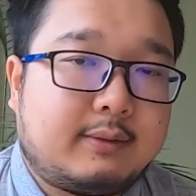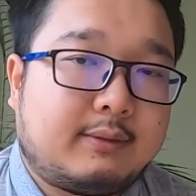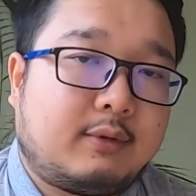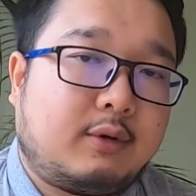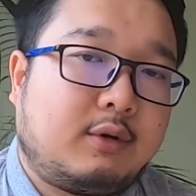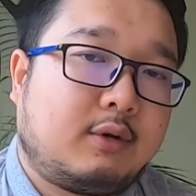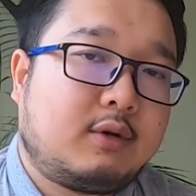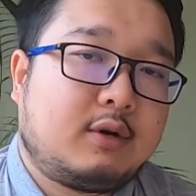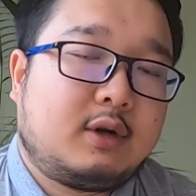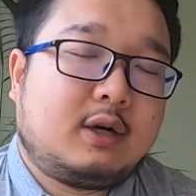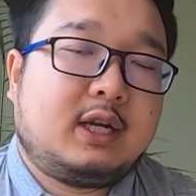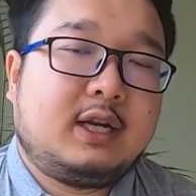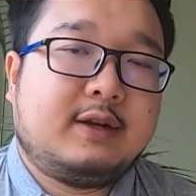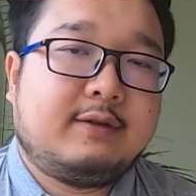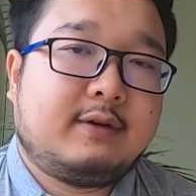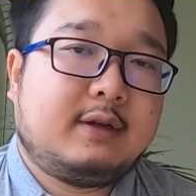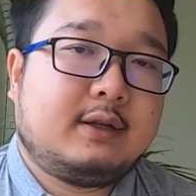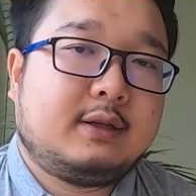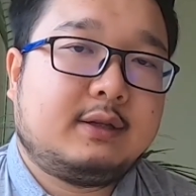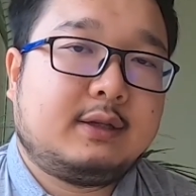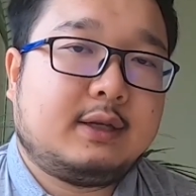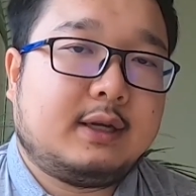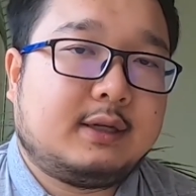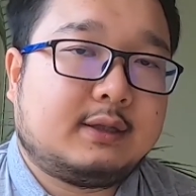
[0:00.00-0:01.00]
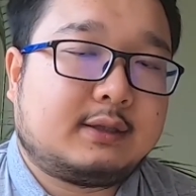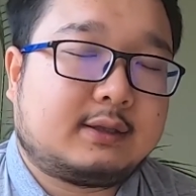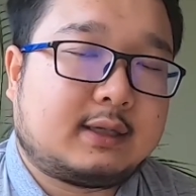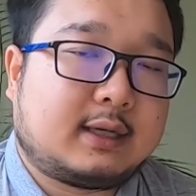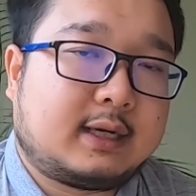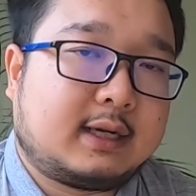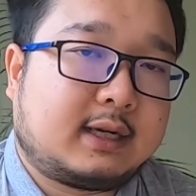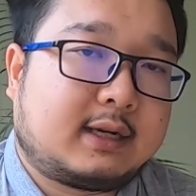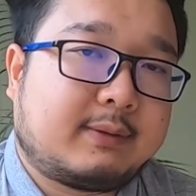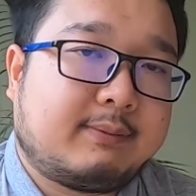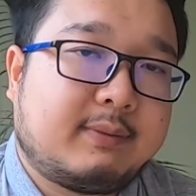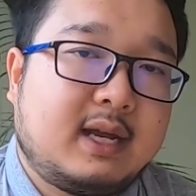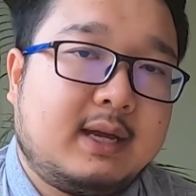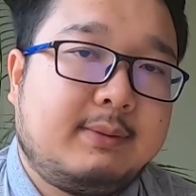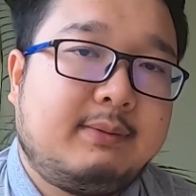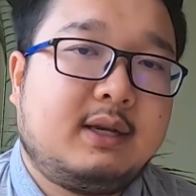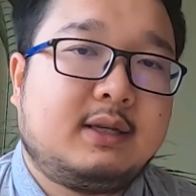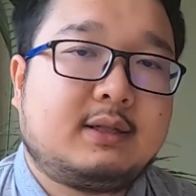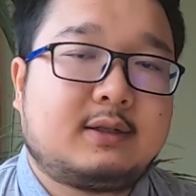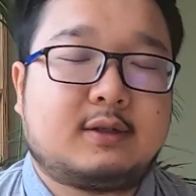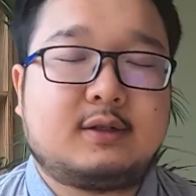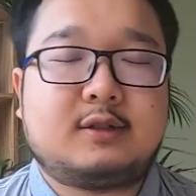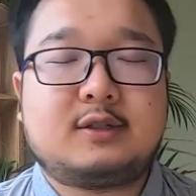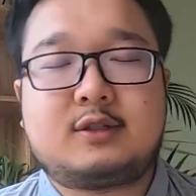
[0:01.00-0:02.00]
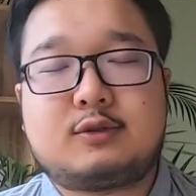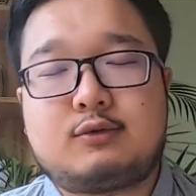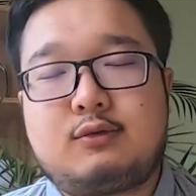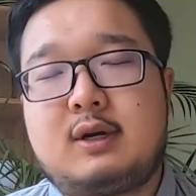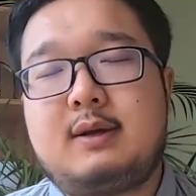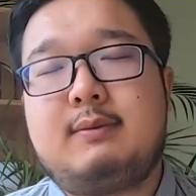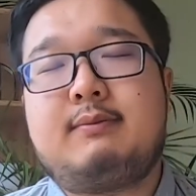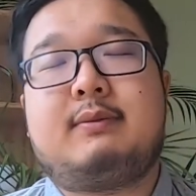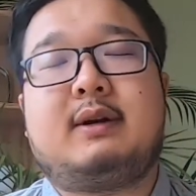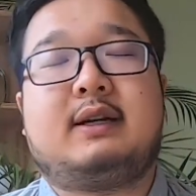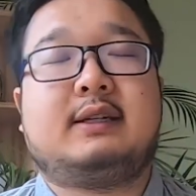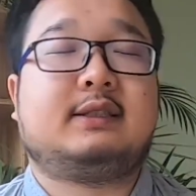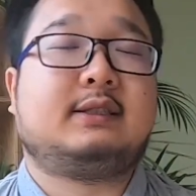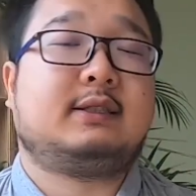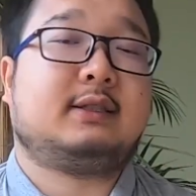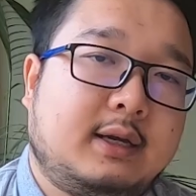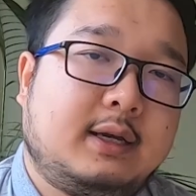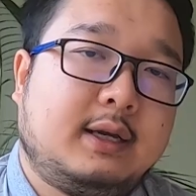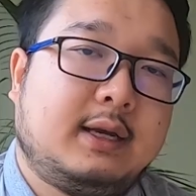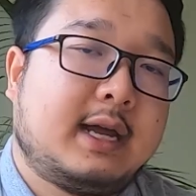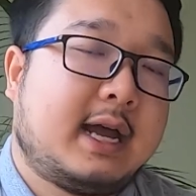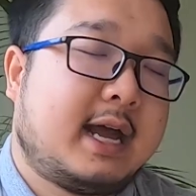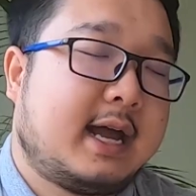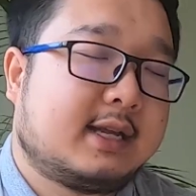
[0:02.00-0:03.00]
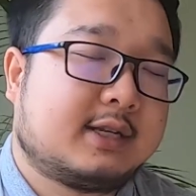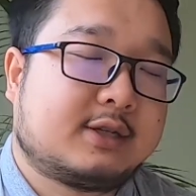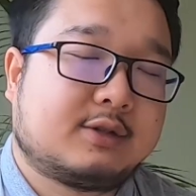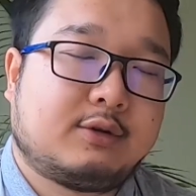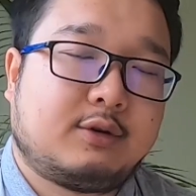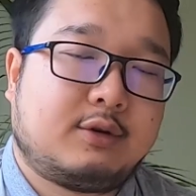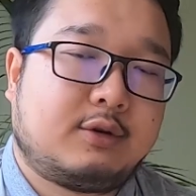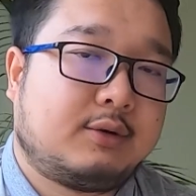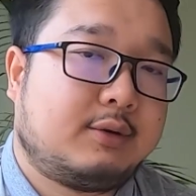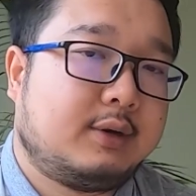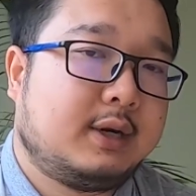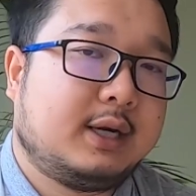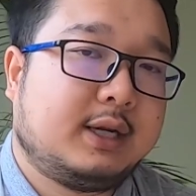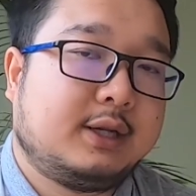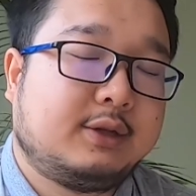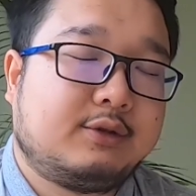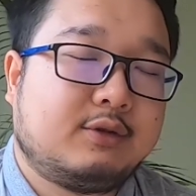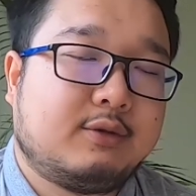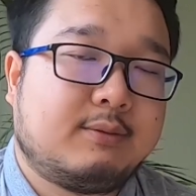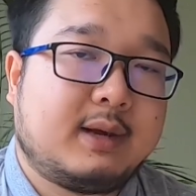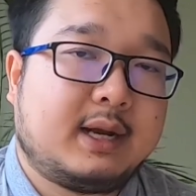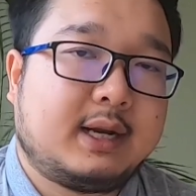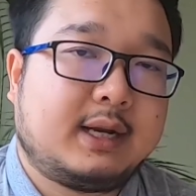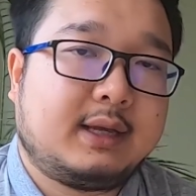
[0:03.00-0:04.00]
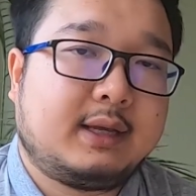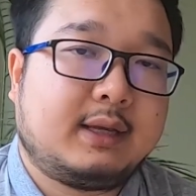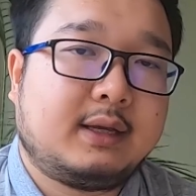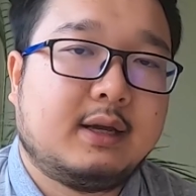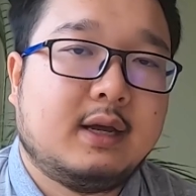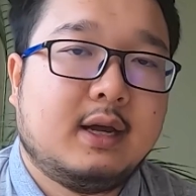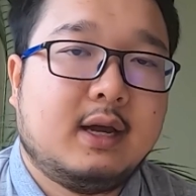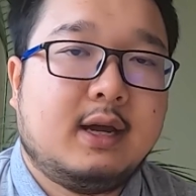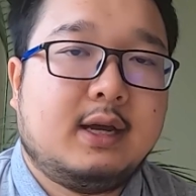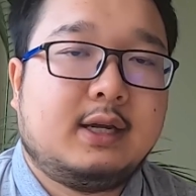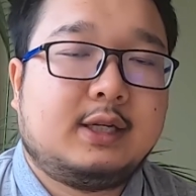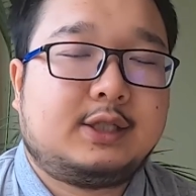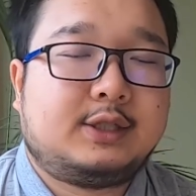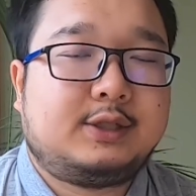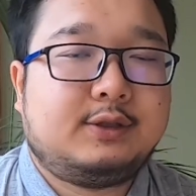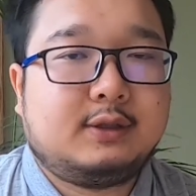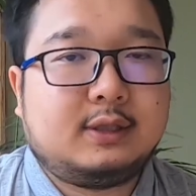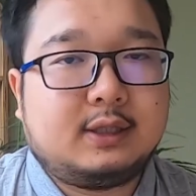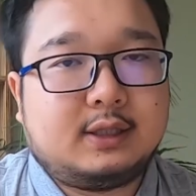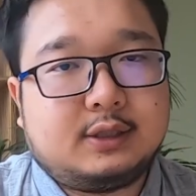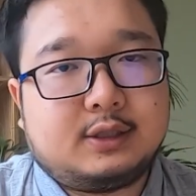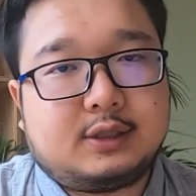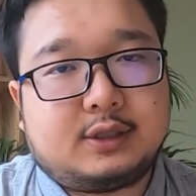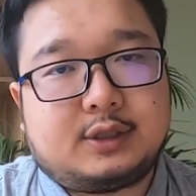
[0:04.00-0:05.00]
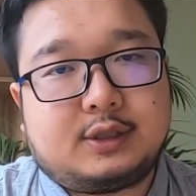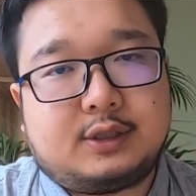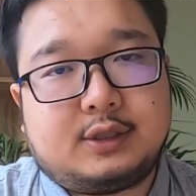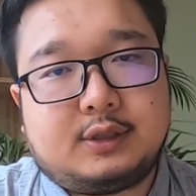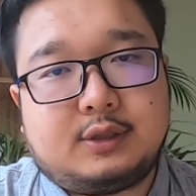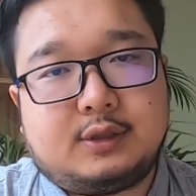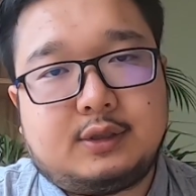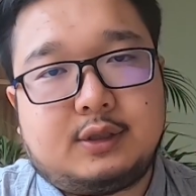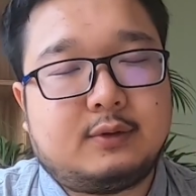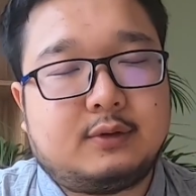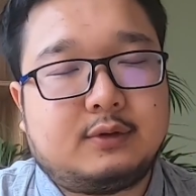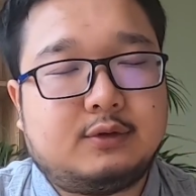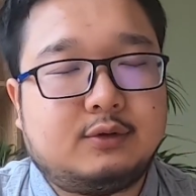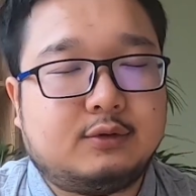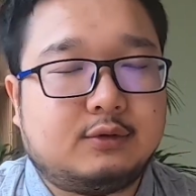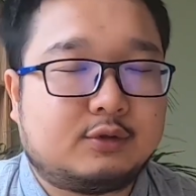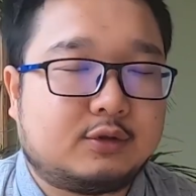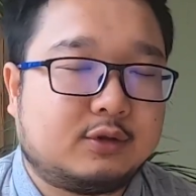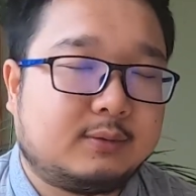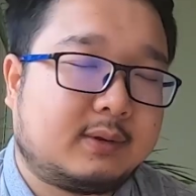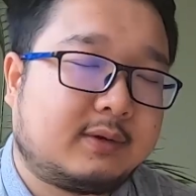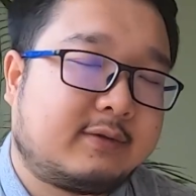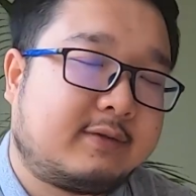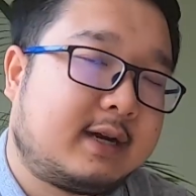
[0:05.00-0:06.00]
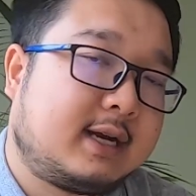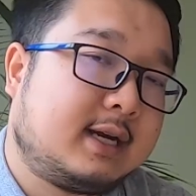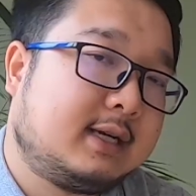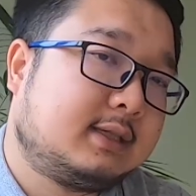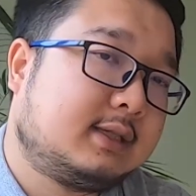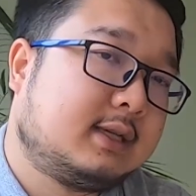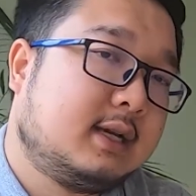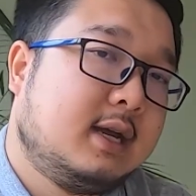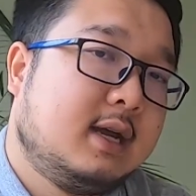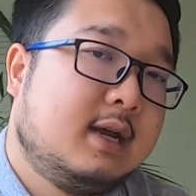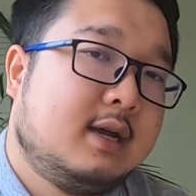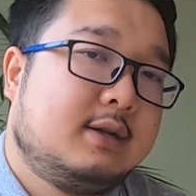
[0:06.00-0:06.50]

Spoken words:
or even it's like maybe there's one but he has already too many students to supervise.